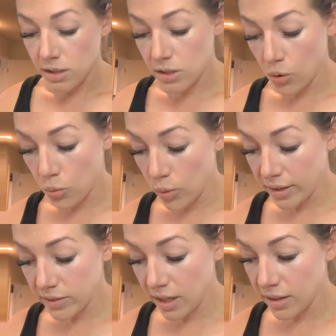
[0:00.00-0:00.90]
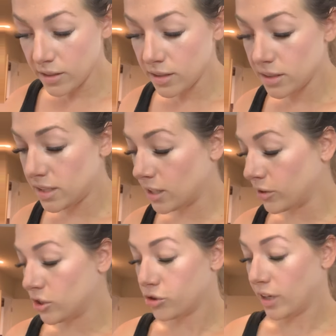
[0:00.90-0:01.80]
So one of the other
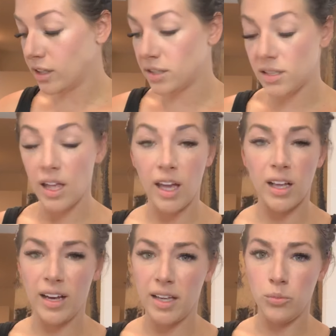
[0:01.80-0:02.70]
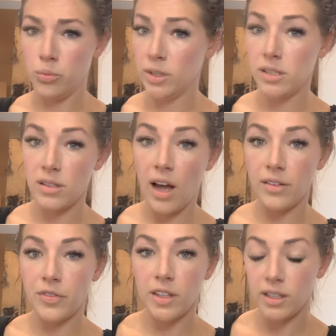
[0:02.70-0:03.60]
secret tricks that I was
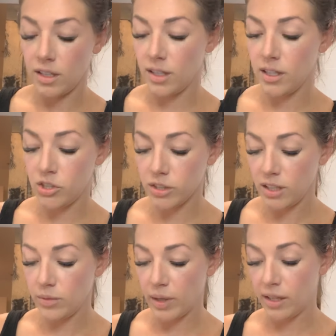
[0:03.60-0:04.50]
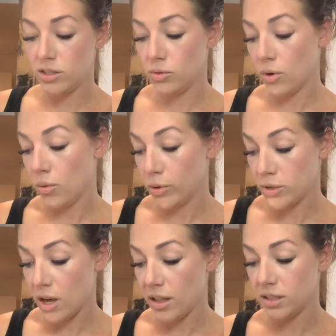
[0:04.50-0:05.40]
not feeling initially, but I do
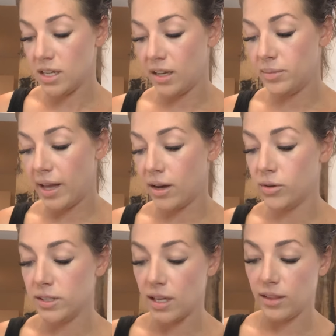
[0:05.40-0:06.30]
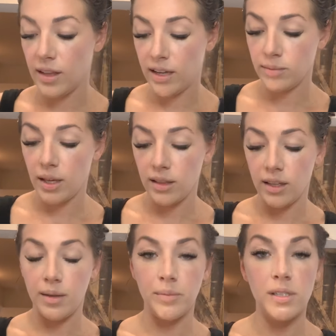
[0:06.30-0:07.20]
almost all the time now, is I line my
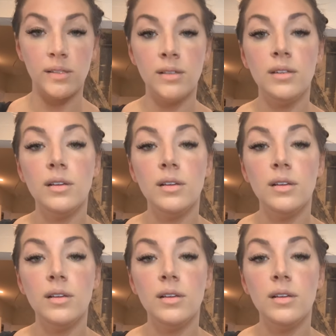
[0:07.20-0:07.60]
lips